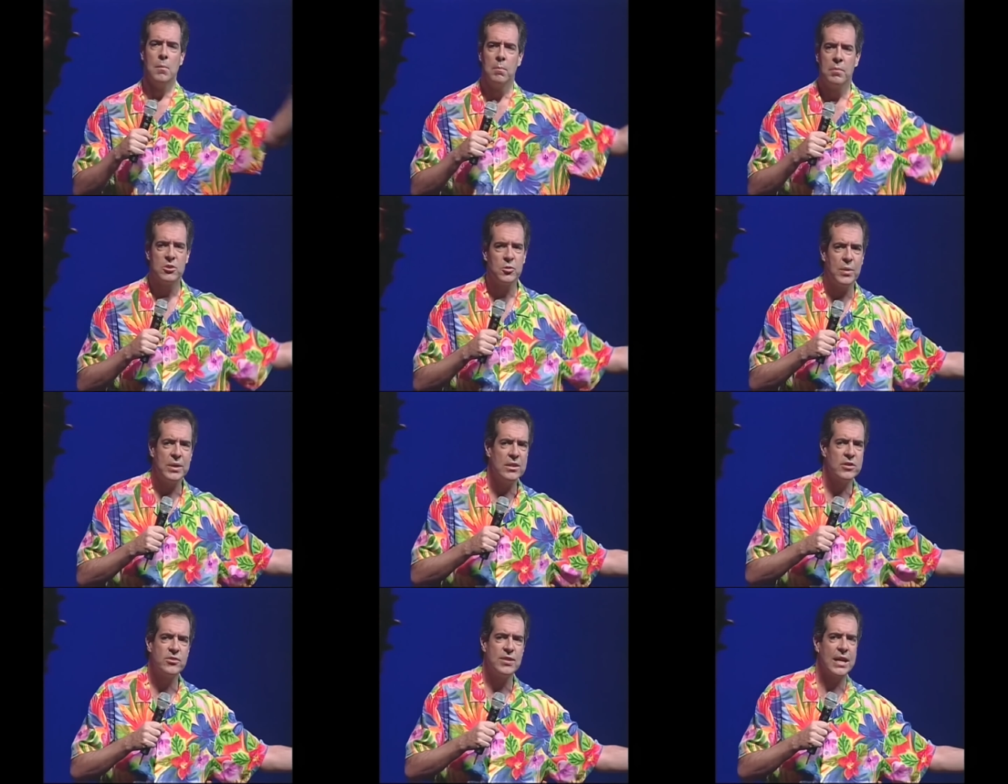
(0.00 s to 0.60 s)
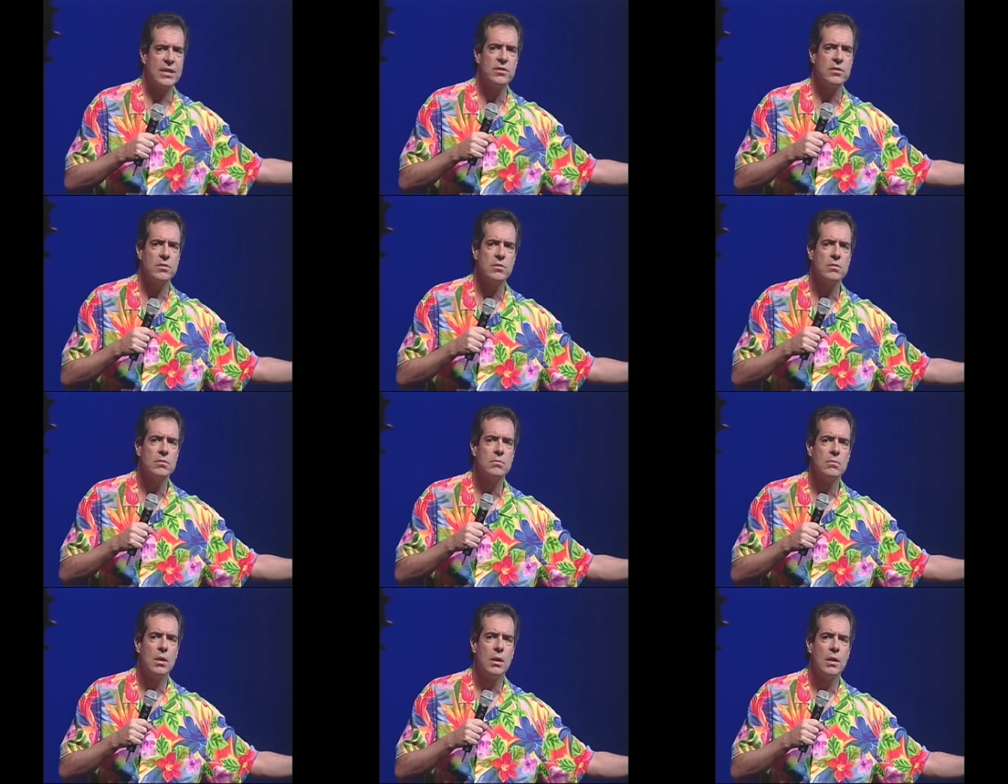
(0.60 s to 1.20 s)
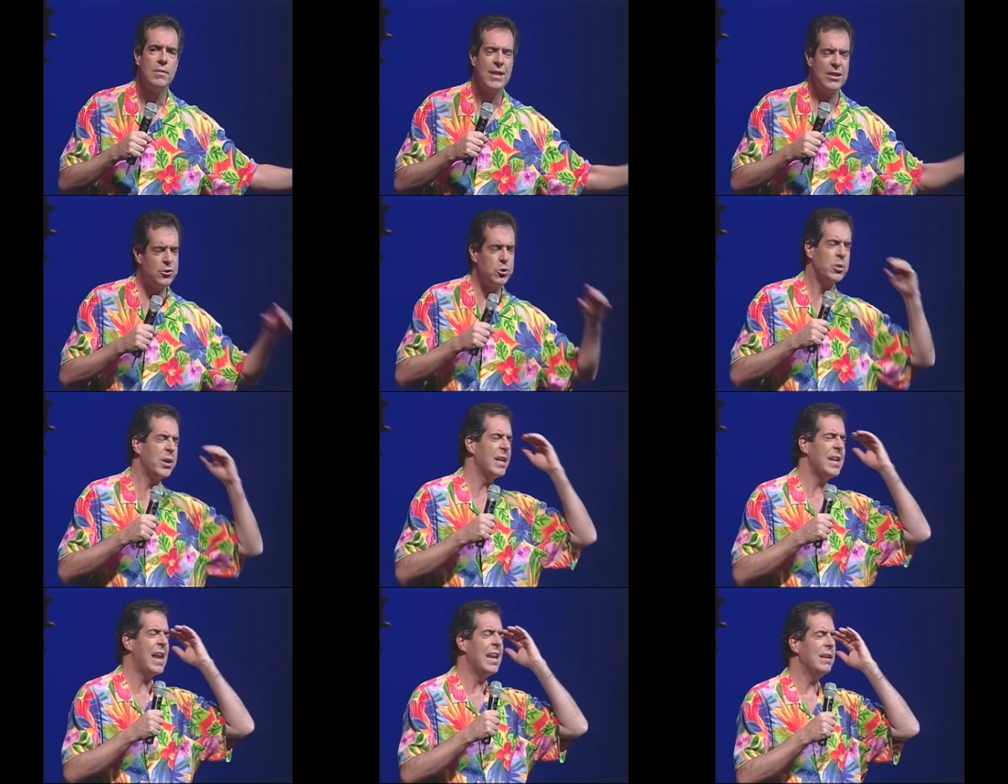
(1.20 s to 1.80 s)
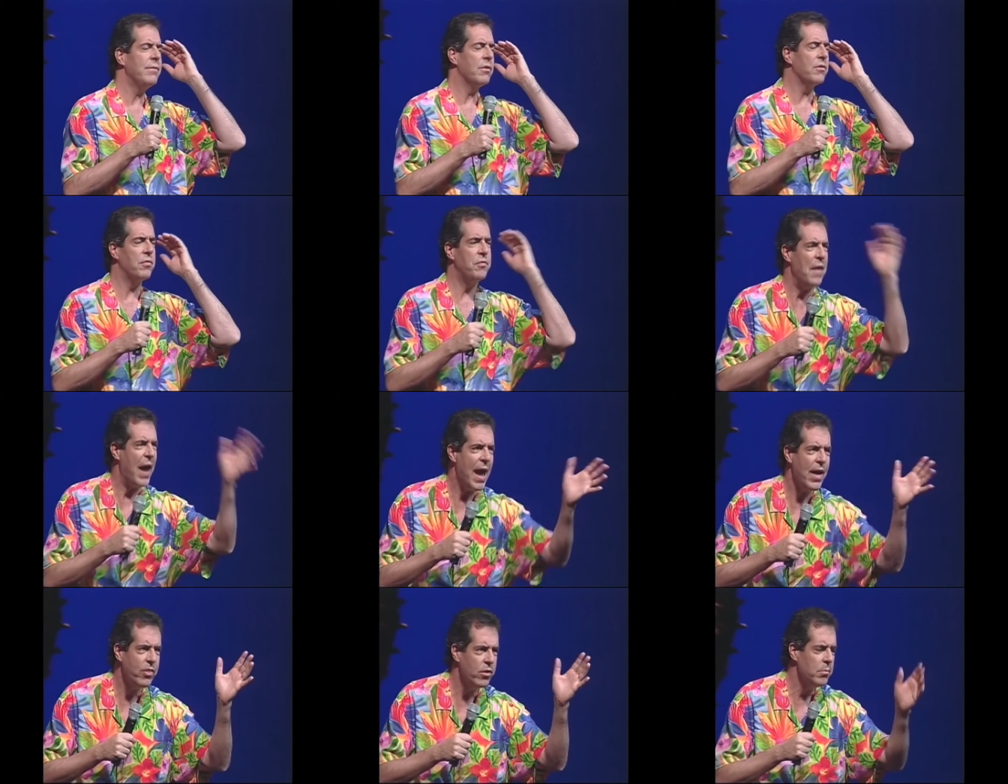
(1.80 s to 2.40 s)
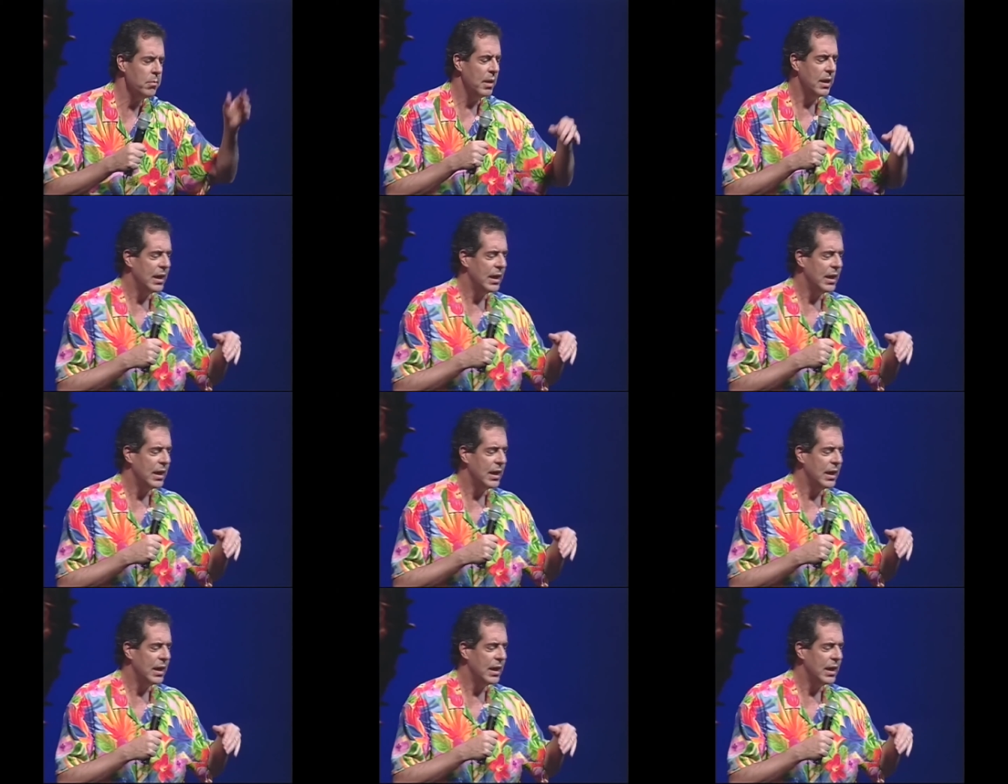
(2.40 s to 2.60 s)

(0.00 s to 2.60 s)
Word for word: between the sexes that you cannot even fathom